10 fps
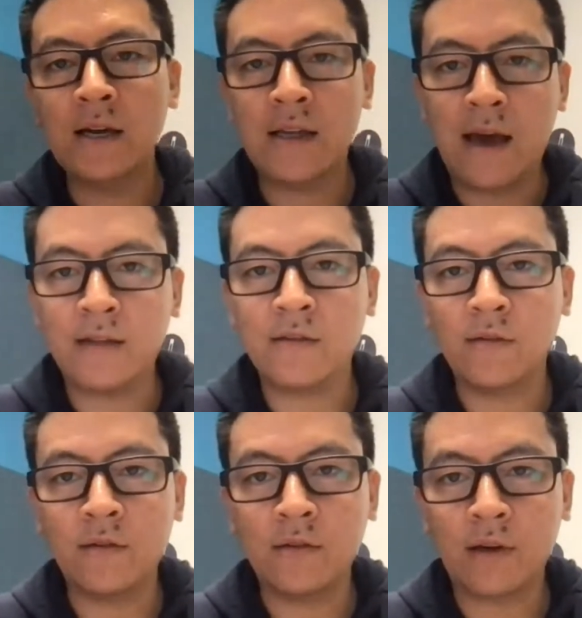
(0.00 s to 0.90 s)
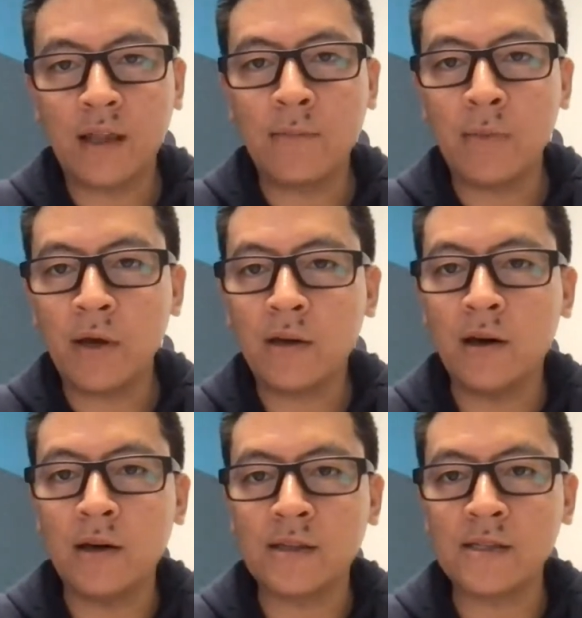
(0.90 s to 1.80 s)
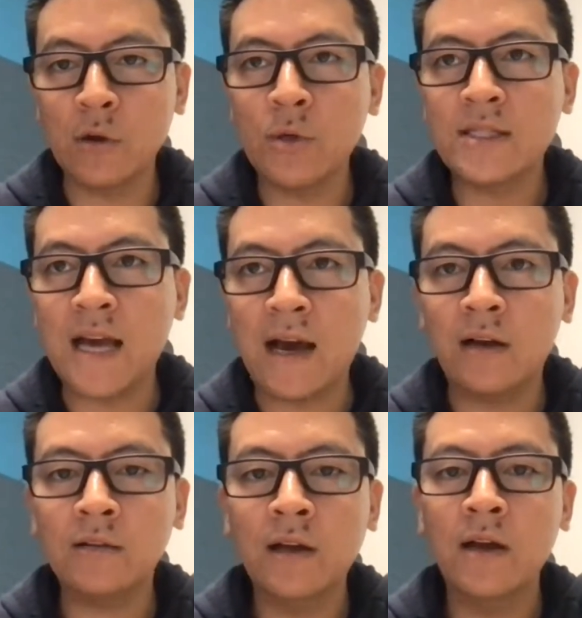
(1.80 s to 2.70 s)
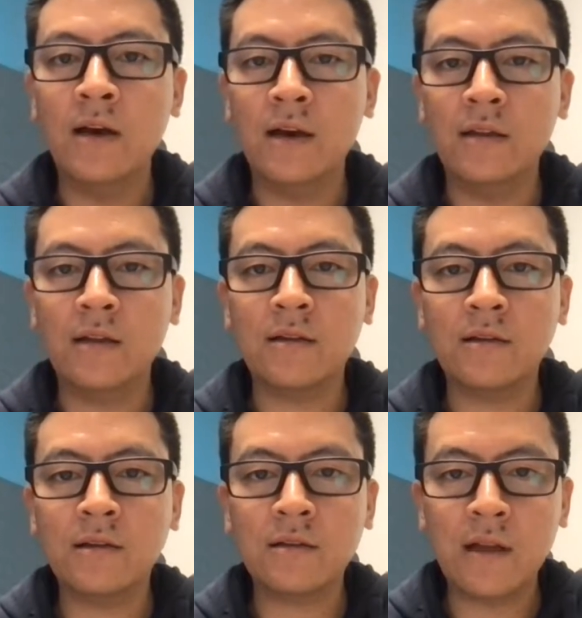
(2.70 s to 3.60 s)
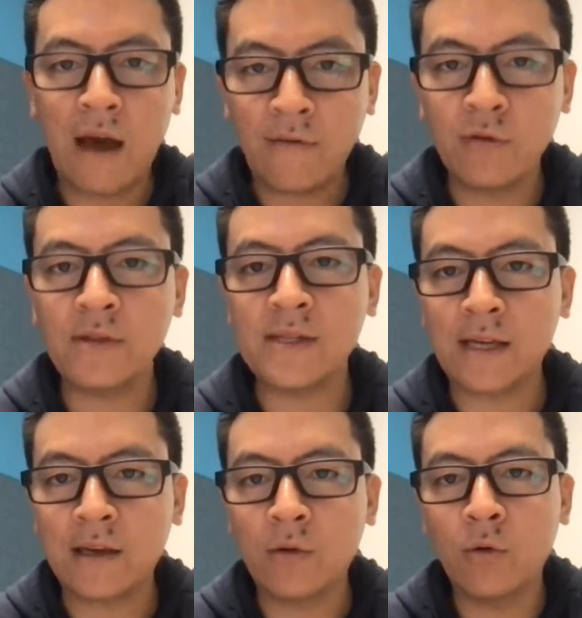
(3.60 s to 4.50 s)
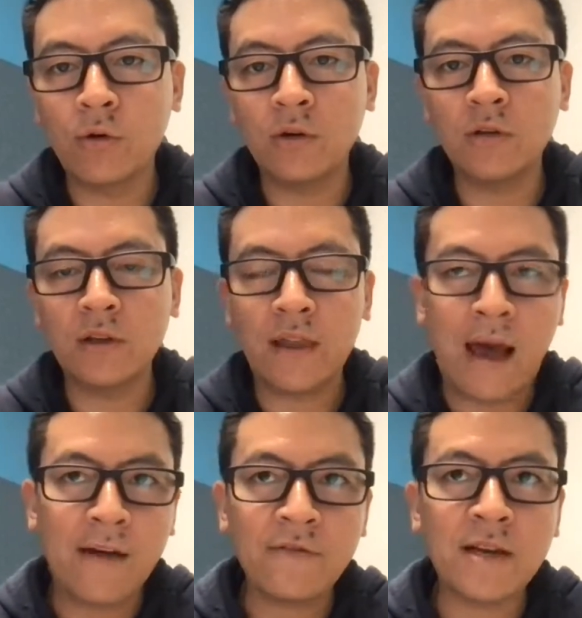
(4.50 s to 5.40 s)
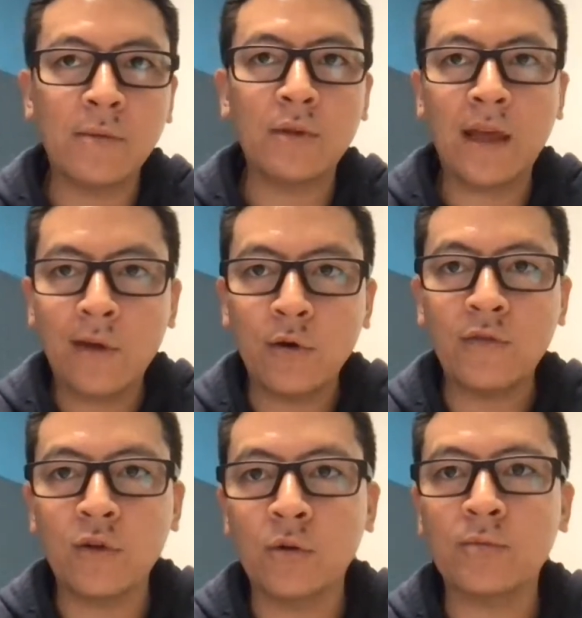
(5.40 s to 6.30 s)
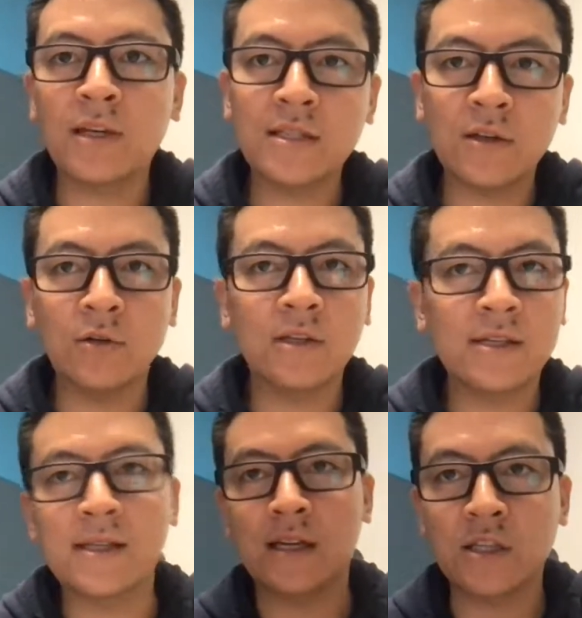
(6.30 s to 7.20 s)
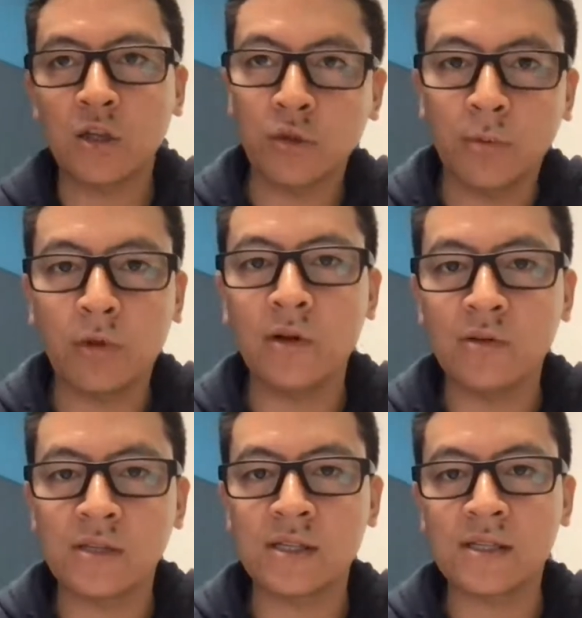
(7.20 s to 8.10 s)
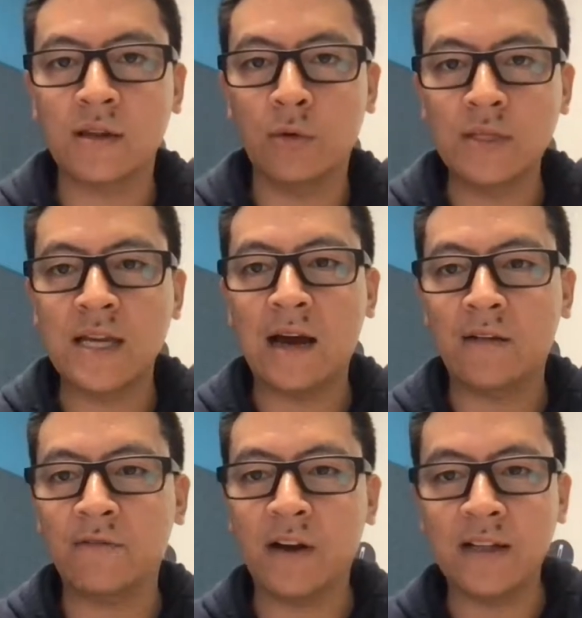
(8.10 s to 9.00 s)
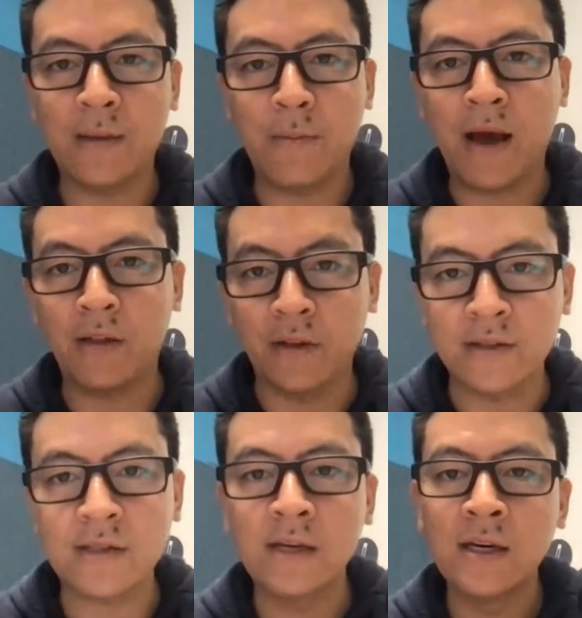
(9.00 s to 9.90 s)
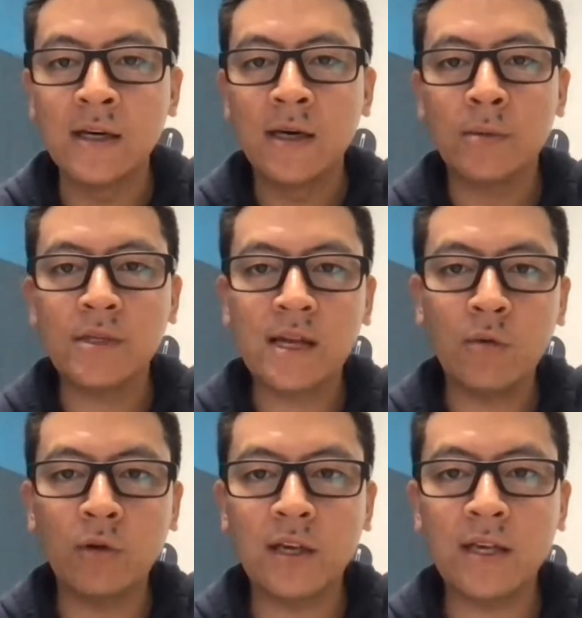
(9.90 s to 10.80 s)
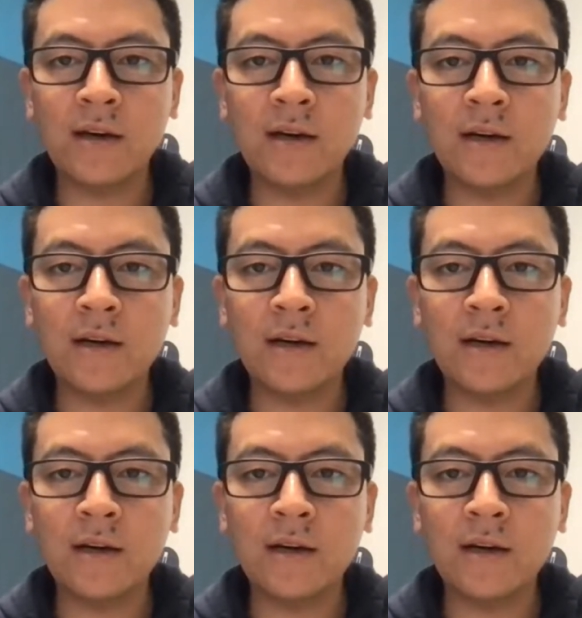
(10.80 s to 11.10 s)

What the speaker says: They had to kind of slow it down. And then after the second quarter and halftime when they interview him, he said he told the players to slow it down and find that balance. But he's not really,